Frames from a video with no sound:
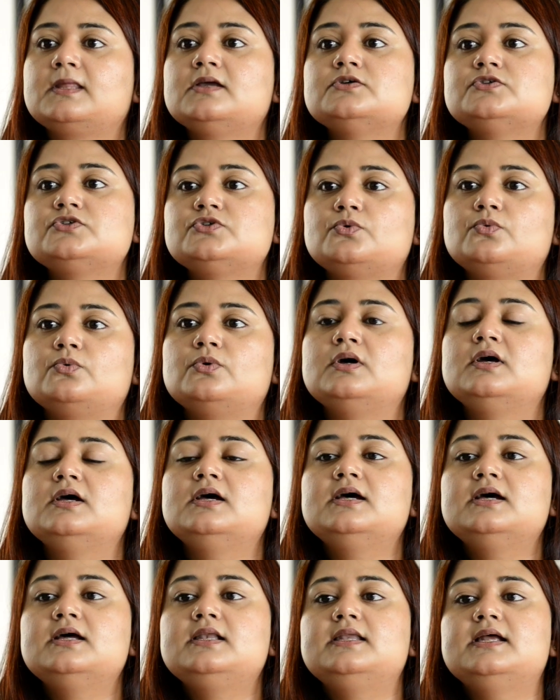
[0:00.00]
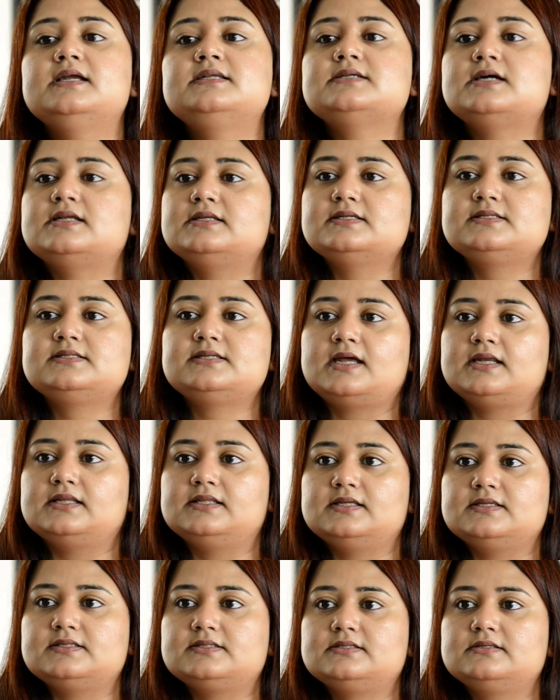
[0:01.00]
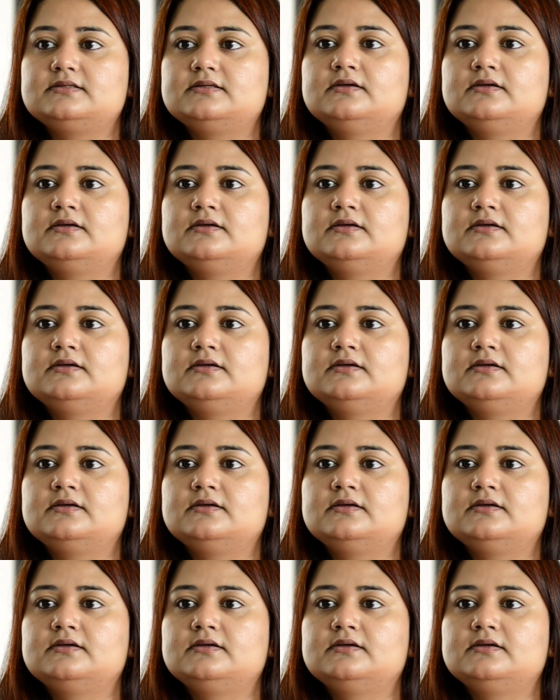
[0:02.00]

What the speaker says: So, let's understand this.